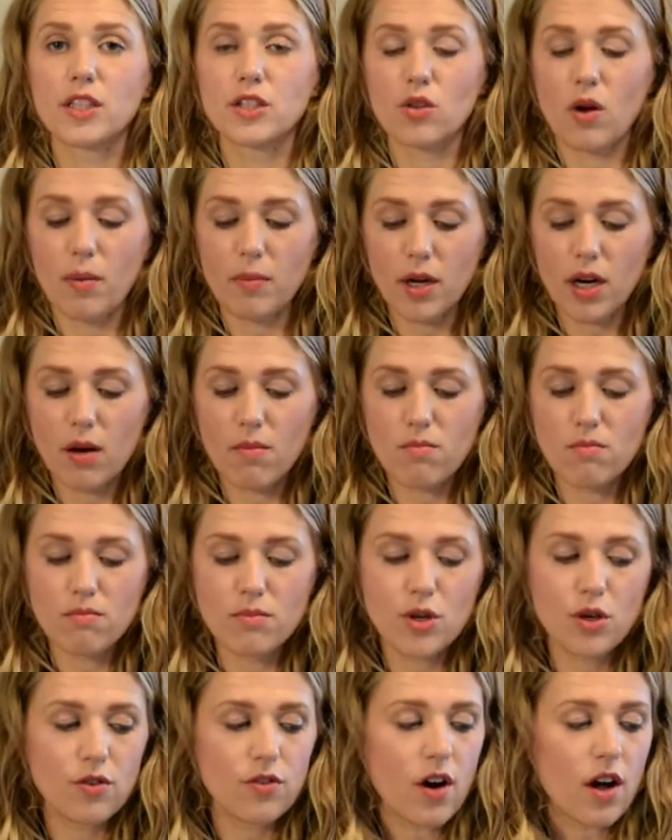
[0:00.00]
So I'm gonna
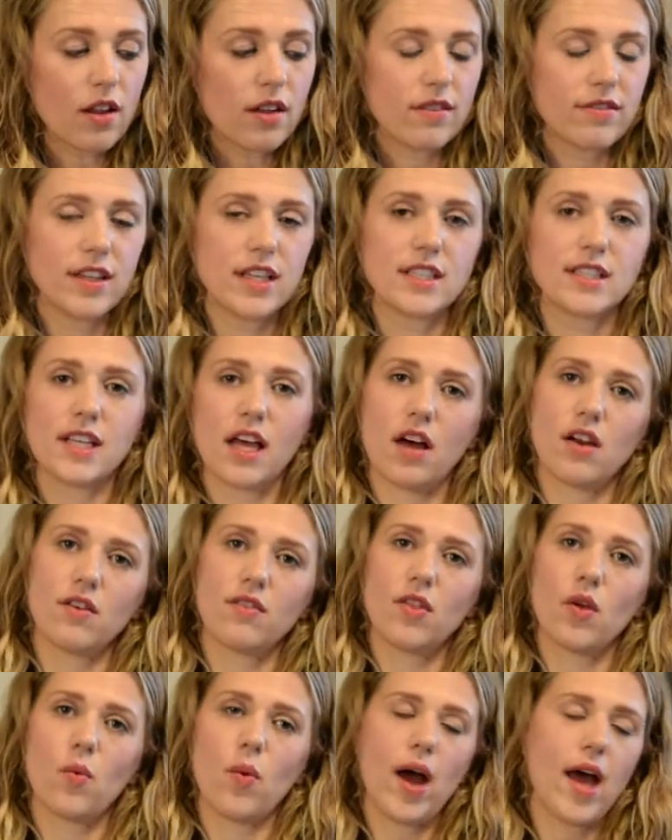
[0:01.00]
move all of this out
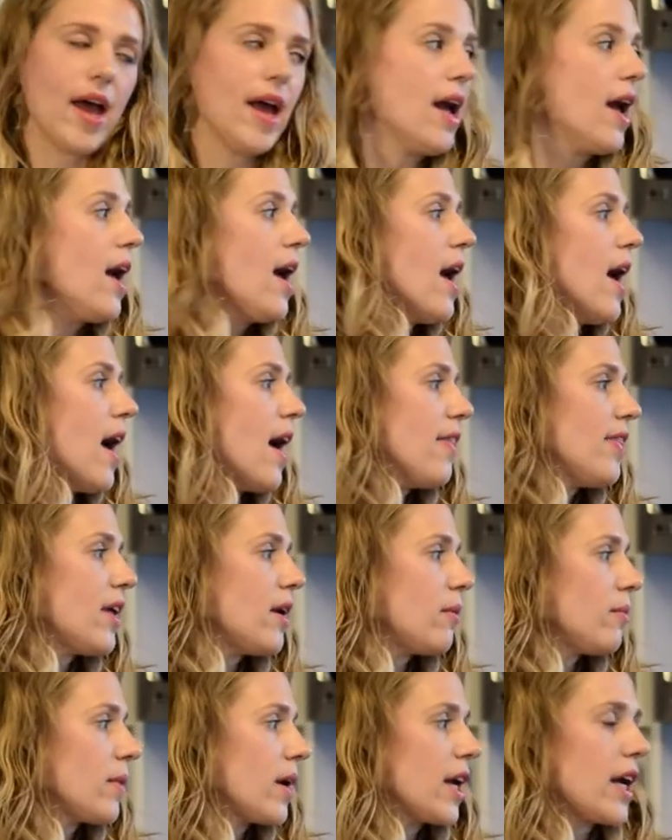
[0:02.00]
of the way and then
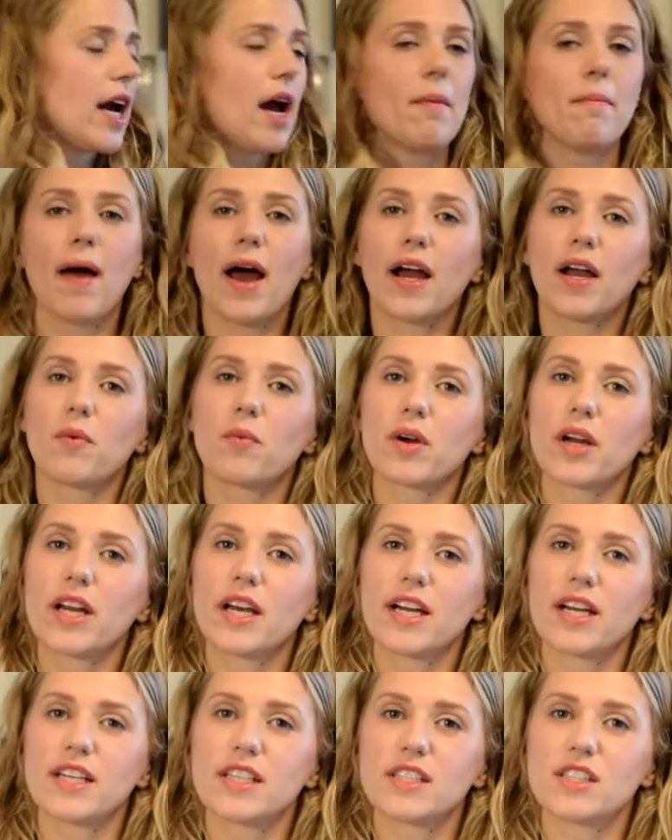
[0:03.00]
I'm gonna come back and we're
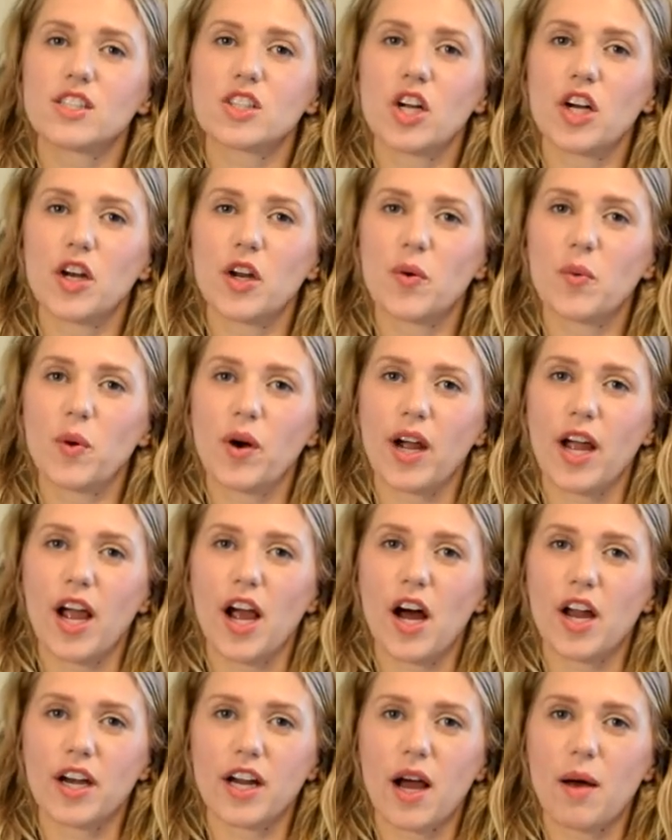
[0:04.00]
gonna get started working
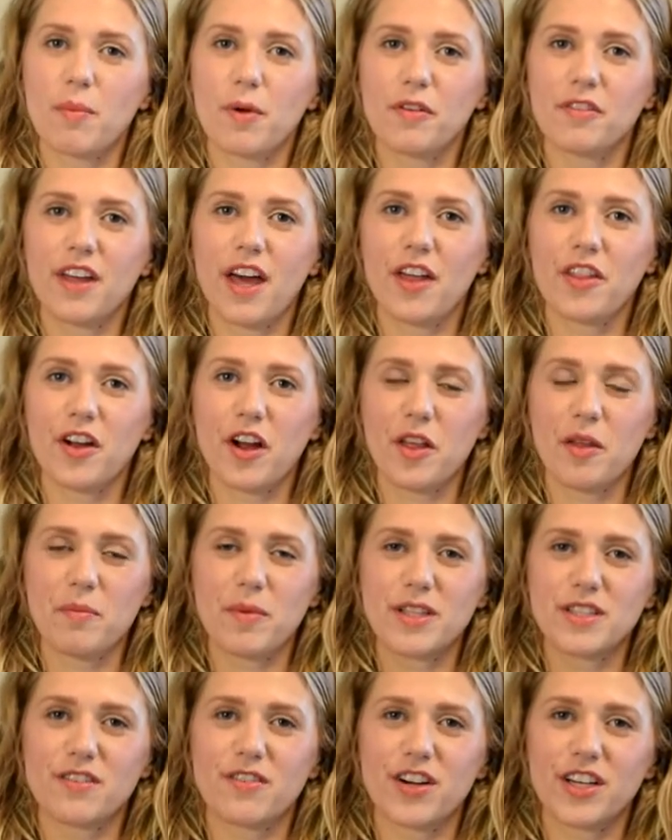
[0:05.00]
on a couple of the other
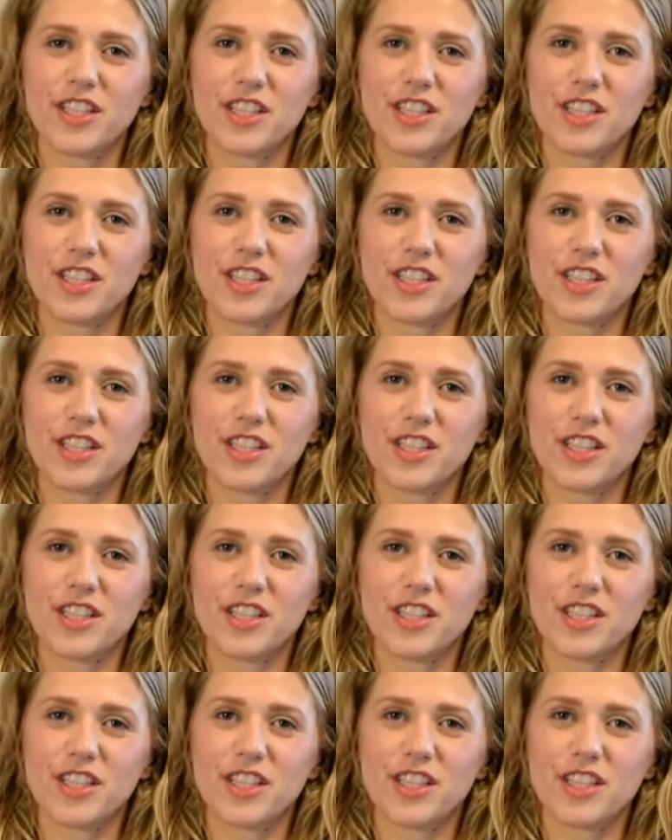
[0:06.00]
elements of our